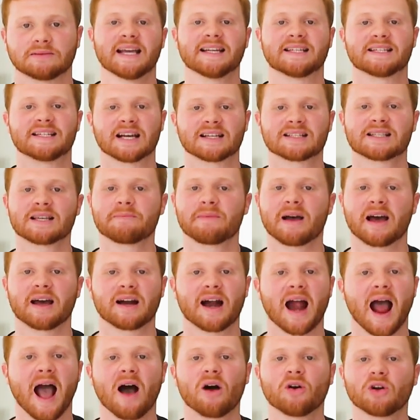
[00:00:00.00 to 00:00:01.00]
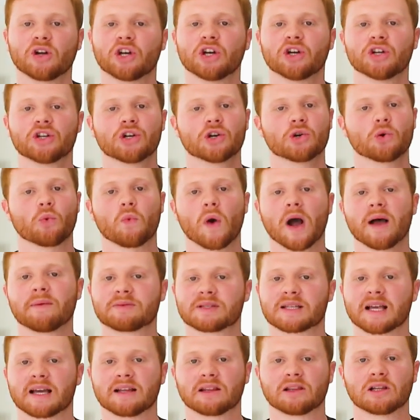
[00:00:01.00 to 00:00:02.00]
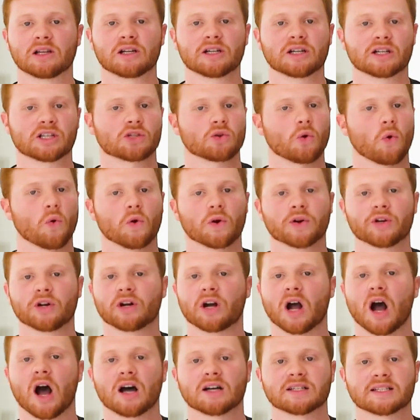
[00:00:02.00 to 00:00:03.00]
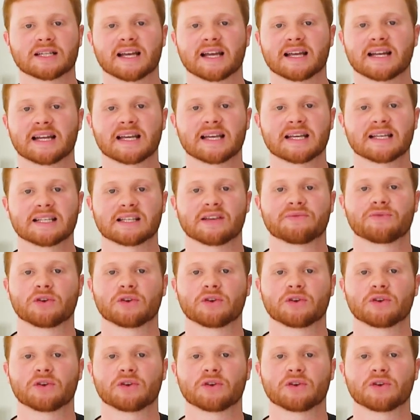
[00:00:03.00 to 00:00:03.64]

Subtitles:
It doesn't matter how good your website looks or your content is,